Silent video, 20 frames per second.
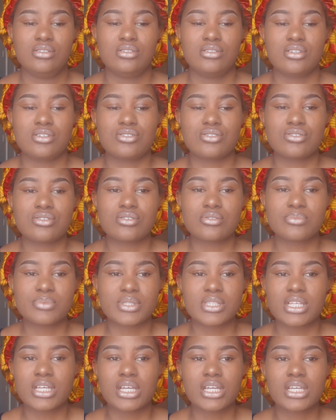you should not be
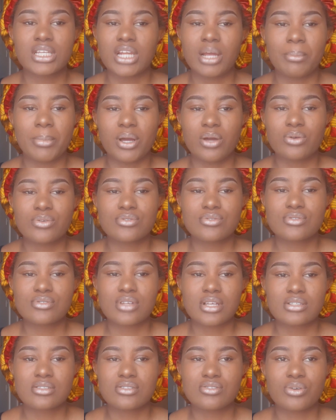thinking about
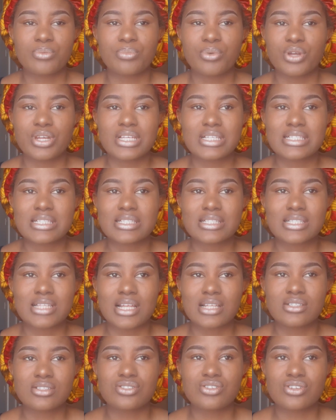setting up policies
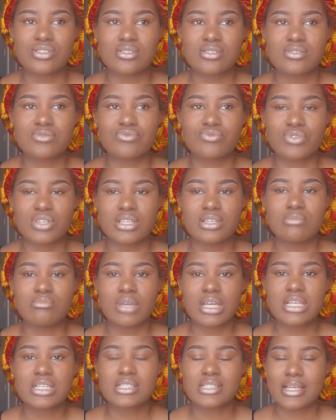that doesn't really
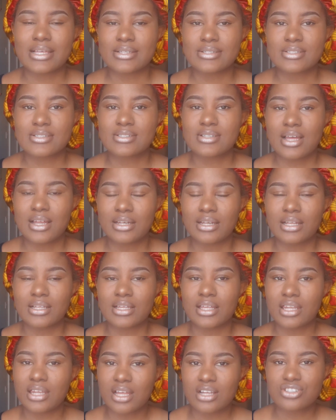make sense and
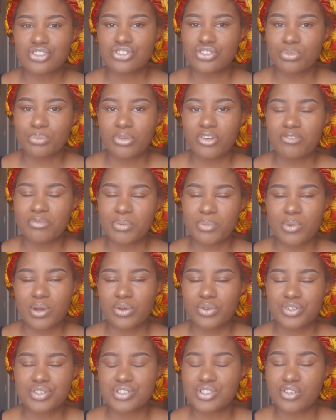that a large number of people are
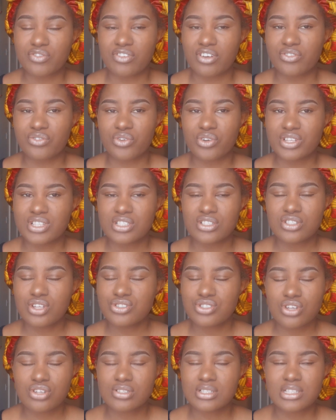going to suffer for it. It's
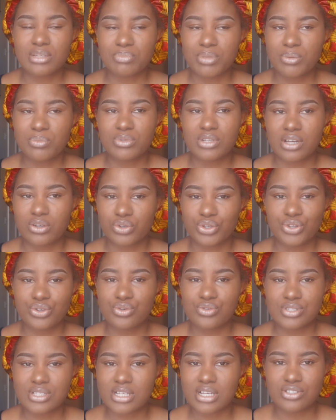not just the people that are going to
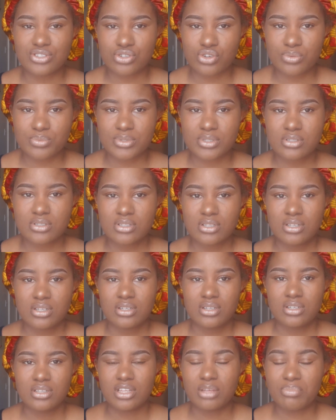lose their jobs.
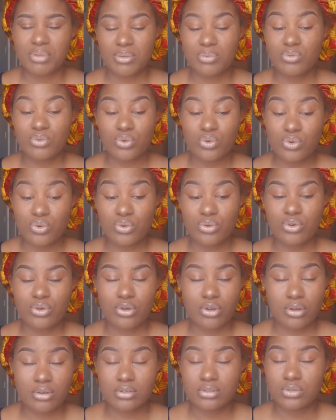The people
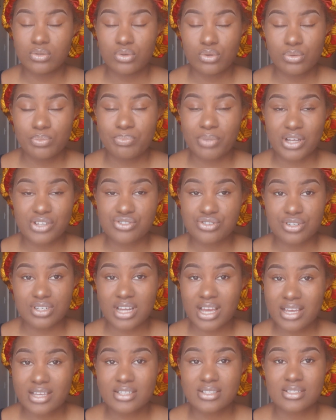who
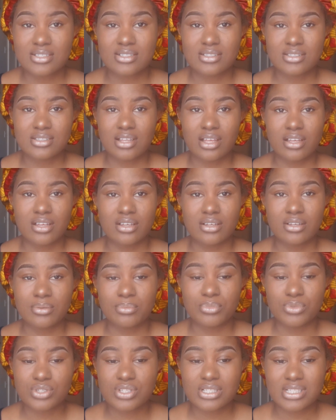patronize the
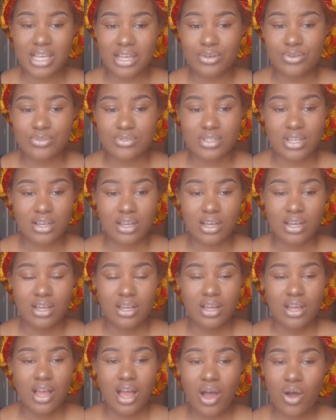motorcycles are
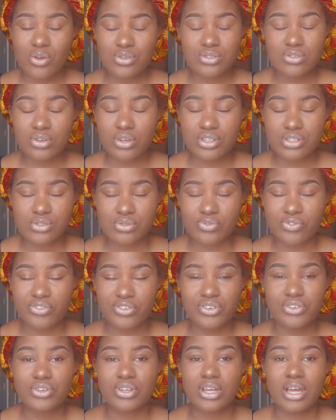also going to
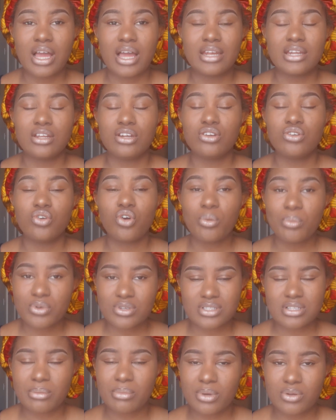feel an
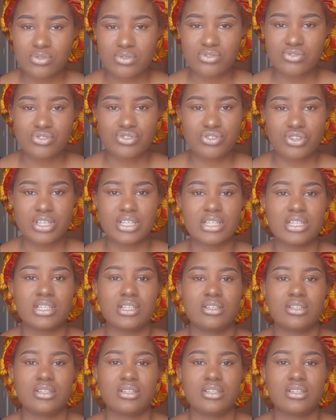enormous amount of strain.